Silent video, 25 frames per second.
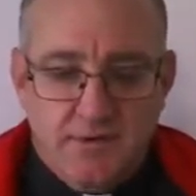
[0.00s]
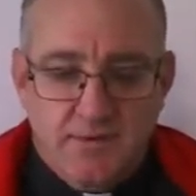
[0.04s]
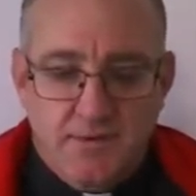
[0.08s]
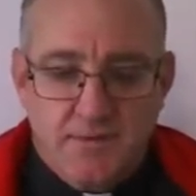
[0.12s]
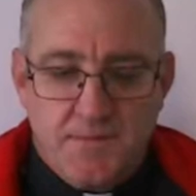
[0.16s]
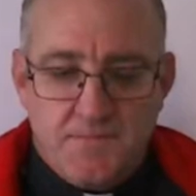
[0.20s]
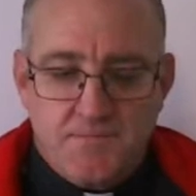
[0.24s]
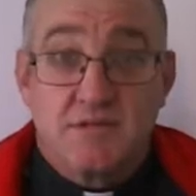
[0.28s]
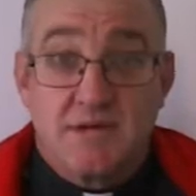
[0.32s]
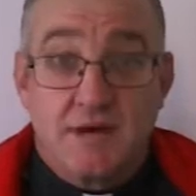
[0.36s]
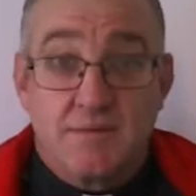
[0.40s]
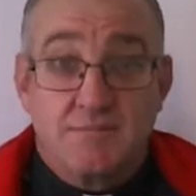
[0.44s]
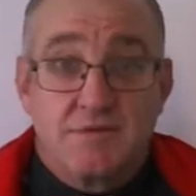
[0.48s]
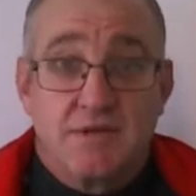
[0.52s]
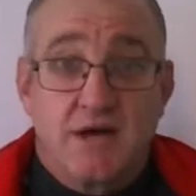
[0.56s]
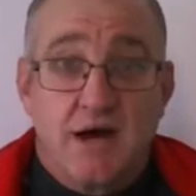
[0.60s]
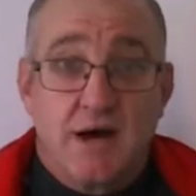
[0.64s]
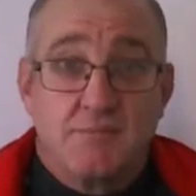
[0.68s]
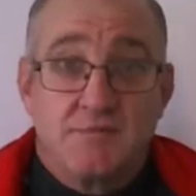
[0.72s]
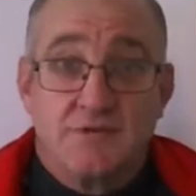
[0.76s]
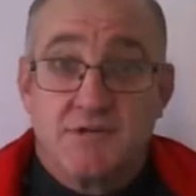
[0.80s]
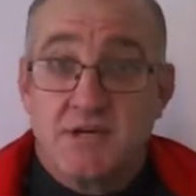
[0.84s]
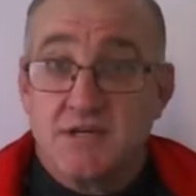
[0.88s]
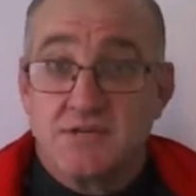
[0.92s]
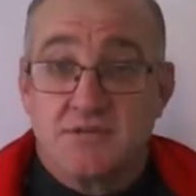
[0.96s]

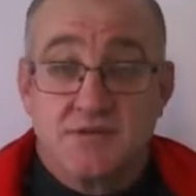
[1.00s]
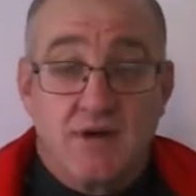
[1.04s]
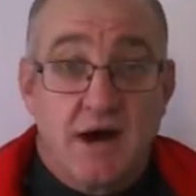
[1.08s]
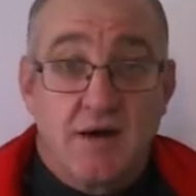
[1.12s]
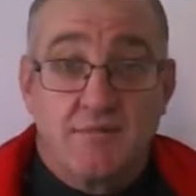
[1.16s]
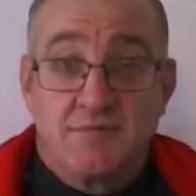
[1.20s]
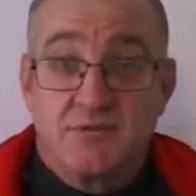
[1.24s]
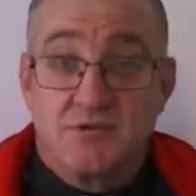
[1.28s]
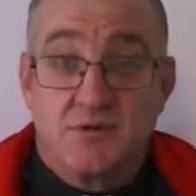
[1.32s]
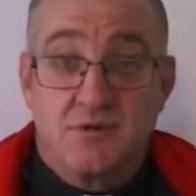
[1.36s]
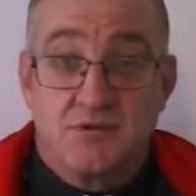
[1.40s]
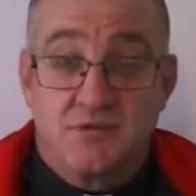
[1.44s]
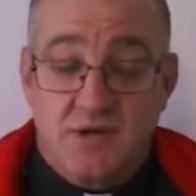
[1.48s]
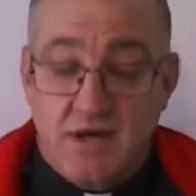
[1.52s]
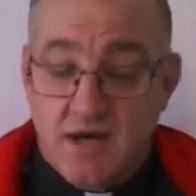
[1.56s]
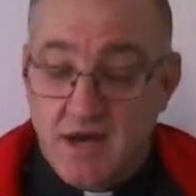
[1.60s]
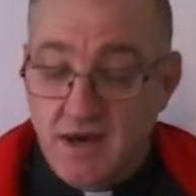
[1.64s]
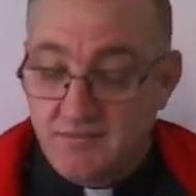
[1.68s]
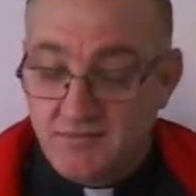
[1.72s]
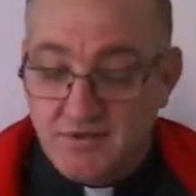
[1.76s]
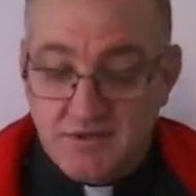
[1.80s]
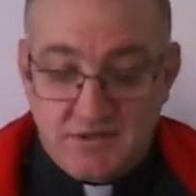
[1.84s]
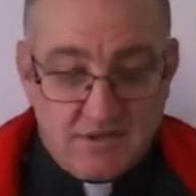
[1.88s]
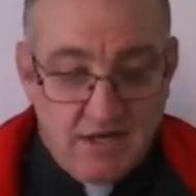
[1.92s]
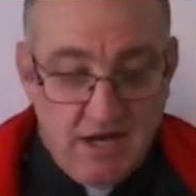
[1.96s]
Sometimes these drivers also
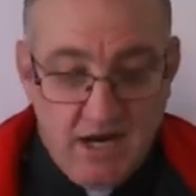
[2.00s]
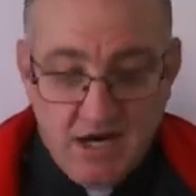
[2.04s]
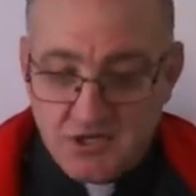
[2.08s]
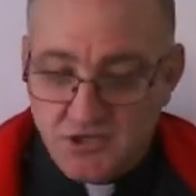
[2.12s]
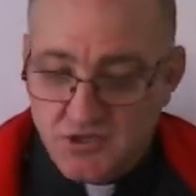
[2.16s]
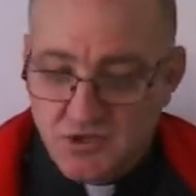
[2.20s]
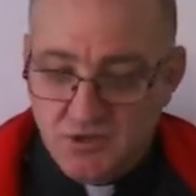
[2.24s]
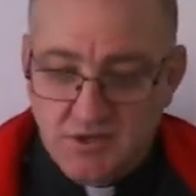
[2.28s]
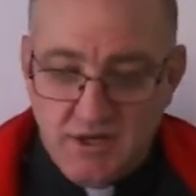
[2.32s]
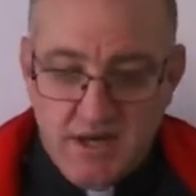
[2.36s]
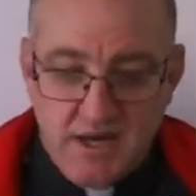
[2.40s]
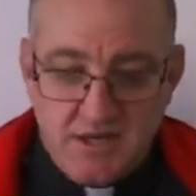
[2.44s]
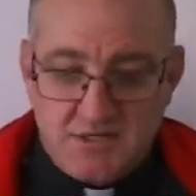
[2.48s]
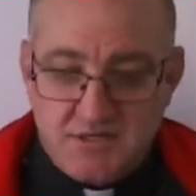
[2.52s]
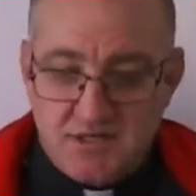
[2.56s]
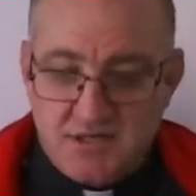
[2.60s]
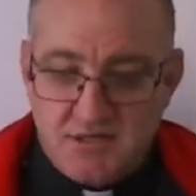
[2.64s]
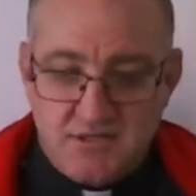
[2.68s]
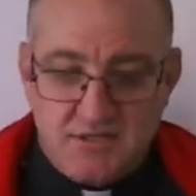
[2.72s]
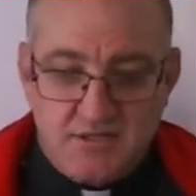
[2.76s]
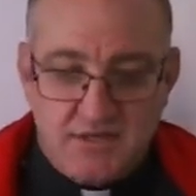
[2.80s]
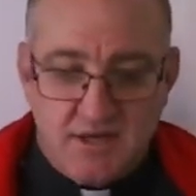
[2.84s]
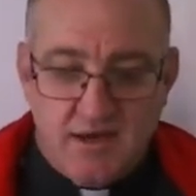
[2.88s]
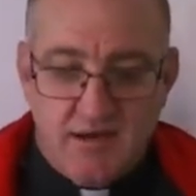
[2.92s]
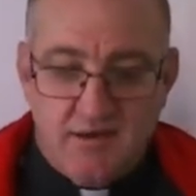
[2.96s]
have to tie
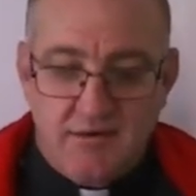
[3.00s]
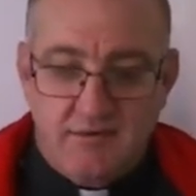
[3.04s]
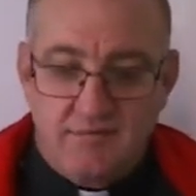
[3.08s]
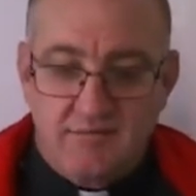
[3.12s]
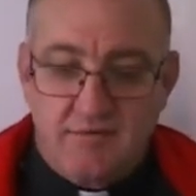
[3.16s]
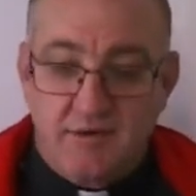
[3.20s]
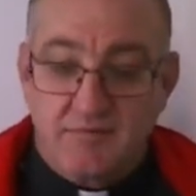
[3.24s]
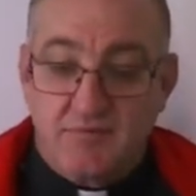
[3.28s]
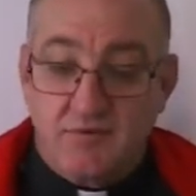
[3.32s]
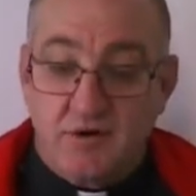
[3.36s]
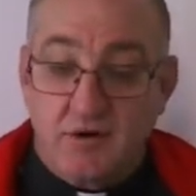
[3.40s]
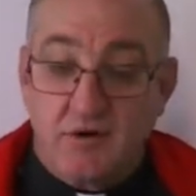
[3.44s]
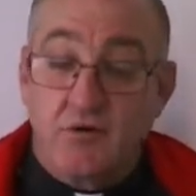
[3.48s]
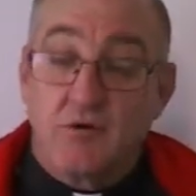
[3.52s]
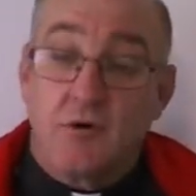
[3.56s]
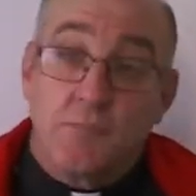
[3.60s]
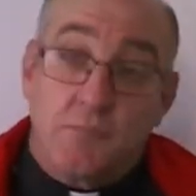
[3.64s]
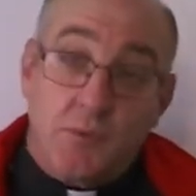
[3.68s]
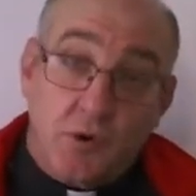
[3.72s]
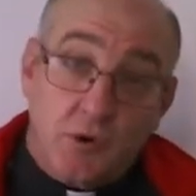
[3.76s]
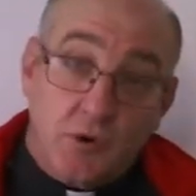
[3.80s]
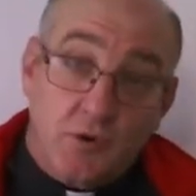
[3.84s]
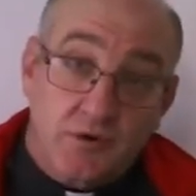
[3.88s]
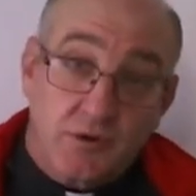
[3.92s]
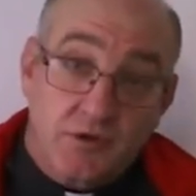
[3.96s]
shoelaces. They've got to
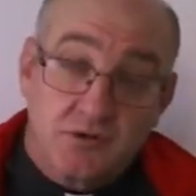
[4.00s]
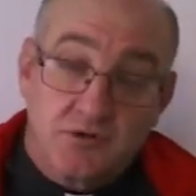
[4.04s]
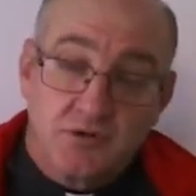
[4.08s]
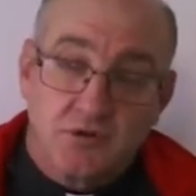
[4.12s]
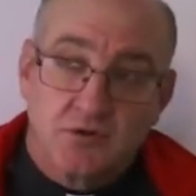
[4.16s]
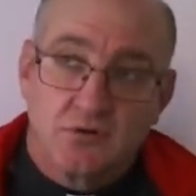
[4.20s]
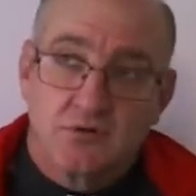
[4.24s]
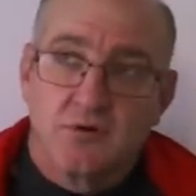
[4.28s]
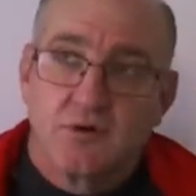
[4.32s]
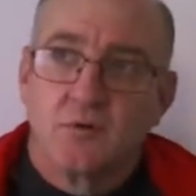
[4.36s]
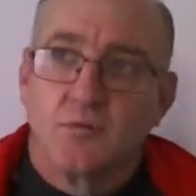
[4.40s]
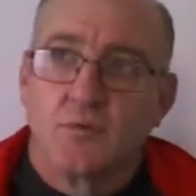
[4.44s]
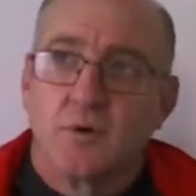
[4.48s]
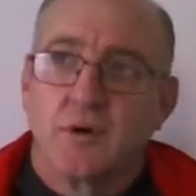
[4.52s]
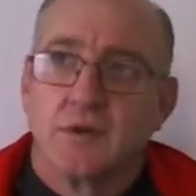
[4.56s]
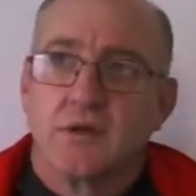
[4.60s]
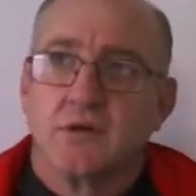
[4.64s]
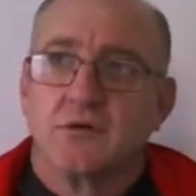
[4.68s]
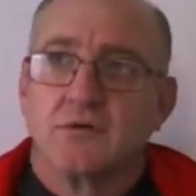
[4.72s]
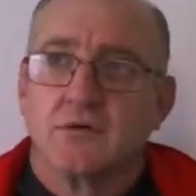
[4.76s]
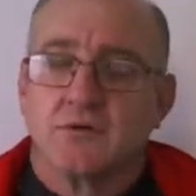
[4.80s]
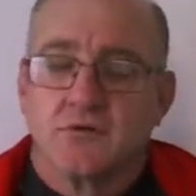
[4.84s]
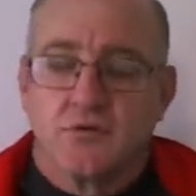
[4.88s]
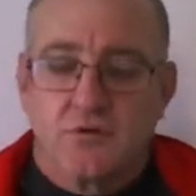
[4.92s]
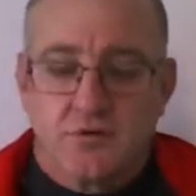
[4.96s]
rebuke the children when the
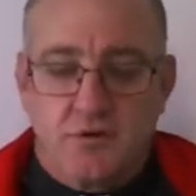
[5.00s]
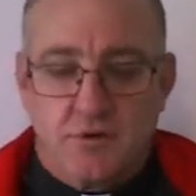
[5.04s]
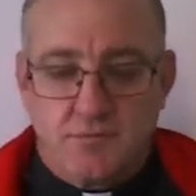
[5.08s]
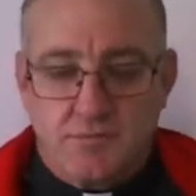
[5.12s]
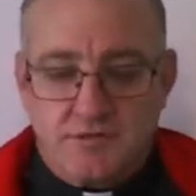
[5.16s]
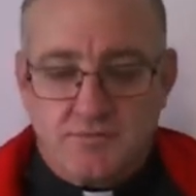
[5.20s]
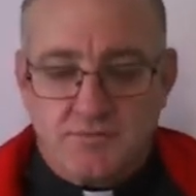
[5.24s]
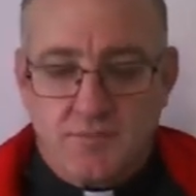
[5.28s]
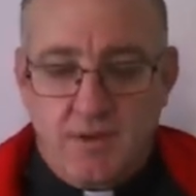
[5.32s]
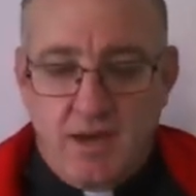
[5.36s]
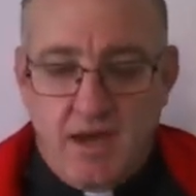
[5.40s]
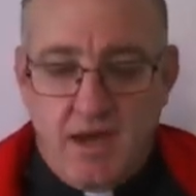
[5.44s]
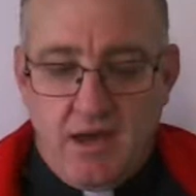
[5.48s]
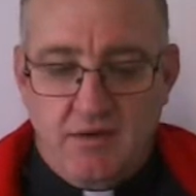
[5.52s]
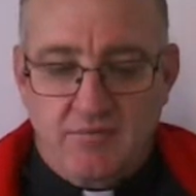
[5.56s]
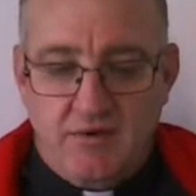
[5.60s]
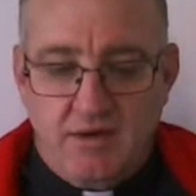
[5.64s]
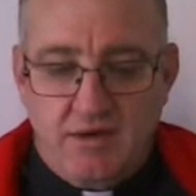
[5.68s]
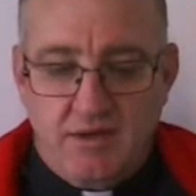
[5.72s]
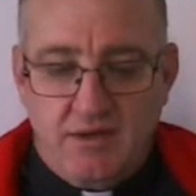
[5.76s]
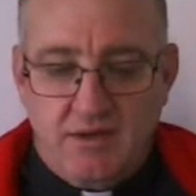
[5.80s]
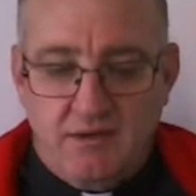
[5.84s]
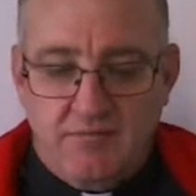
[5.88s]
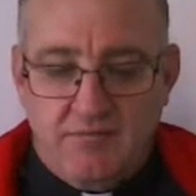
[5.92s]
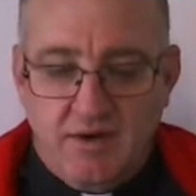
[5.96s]
children are
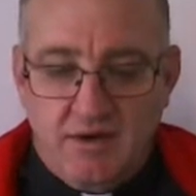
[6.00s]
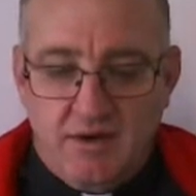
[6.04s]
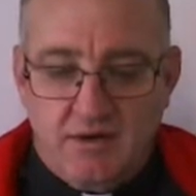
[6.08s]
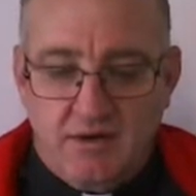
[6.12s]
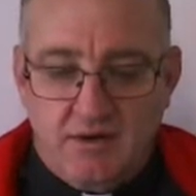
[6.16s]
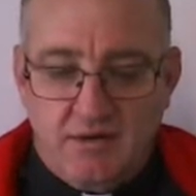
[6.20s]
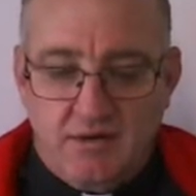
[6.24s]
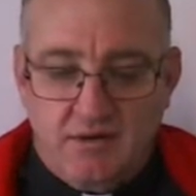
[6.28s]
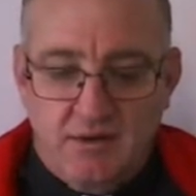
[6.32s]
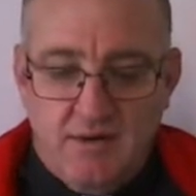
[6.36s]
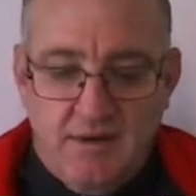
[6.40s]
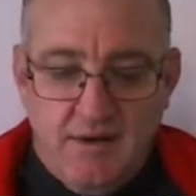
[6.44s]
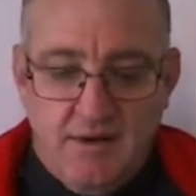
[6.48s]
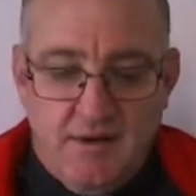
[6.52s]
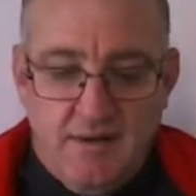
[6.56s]
misbehaving in the vehicle.